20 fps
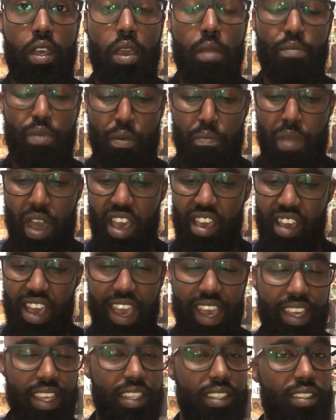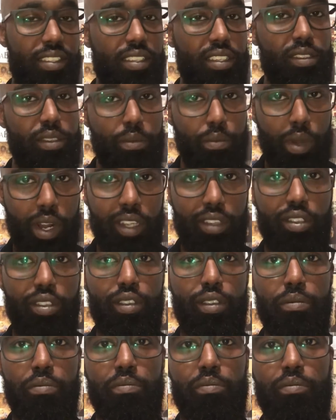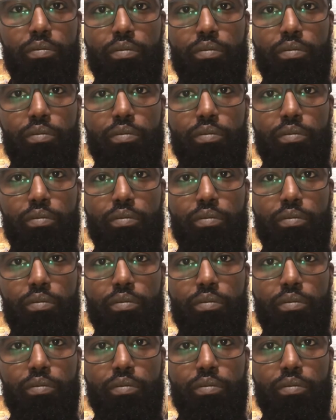But biohacking is such a broad term.